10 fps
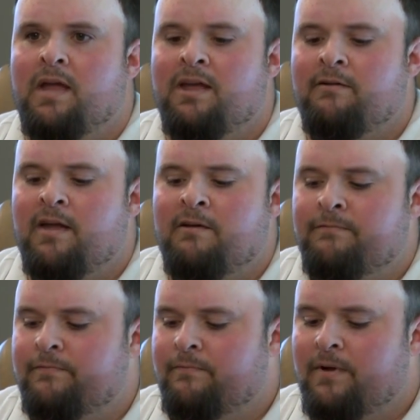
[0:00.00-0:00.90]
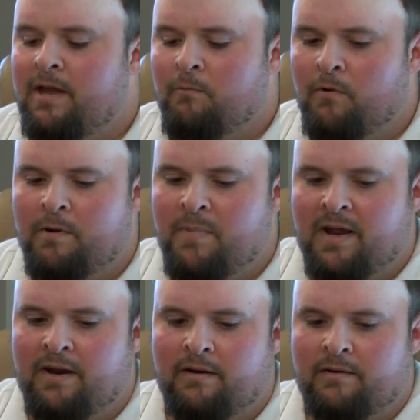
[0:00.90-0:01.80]
if it would have
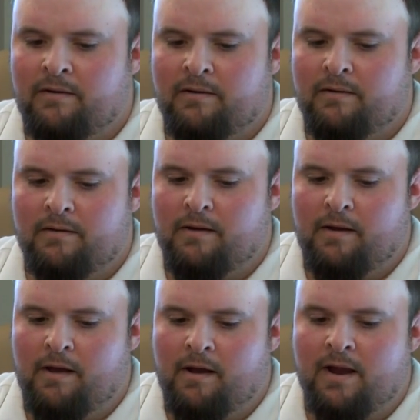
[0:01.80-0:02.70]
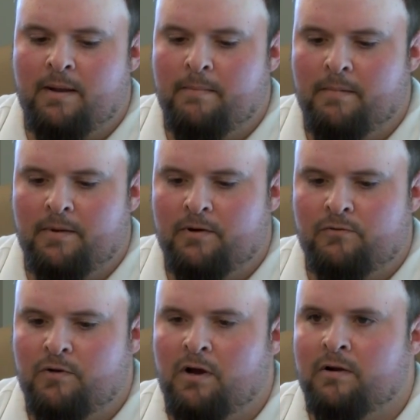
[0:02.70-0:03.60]
been a
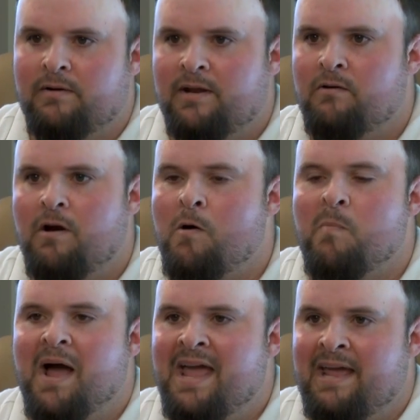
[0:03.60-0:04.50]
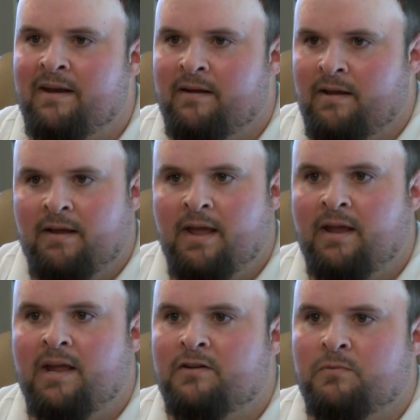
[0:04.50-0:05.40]
drug deal gone bad
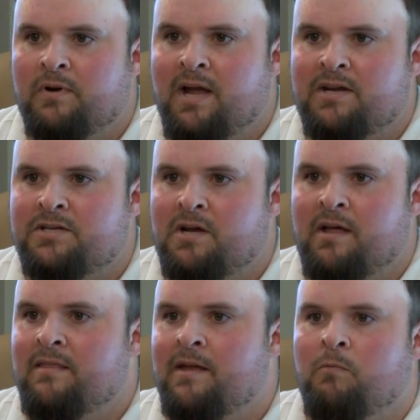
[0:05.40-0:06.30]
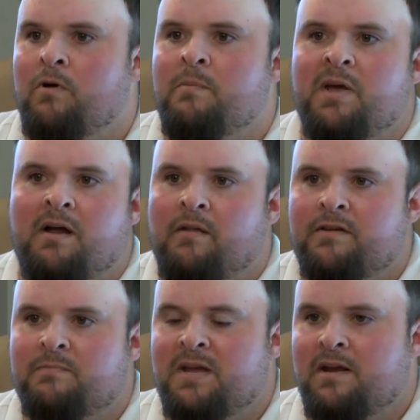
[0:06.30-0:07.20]
and kids would have got shot, there wouldn't have been all
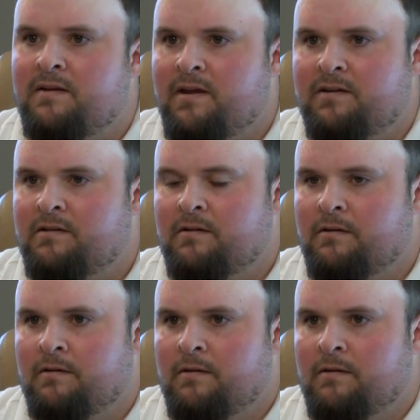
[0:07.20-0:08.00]
this media attention.